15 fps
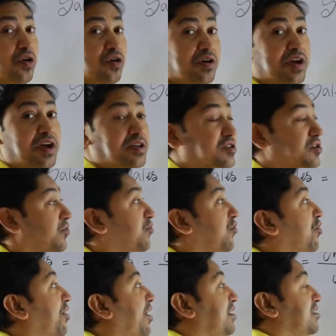Okay, so
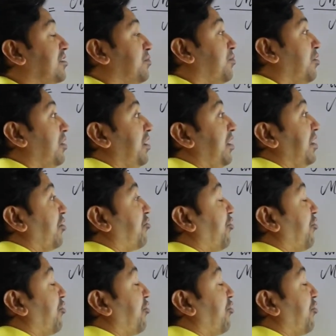for example, in the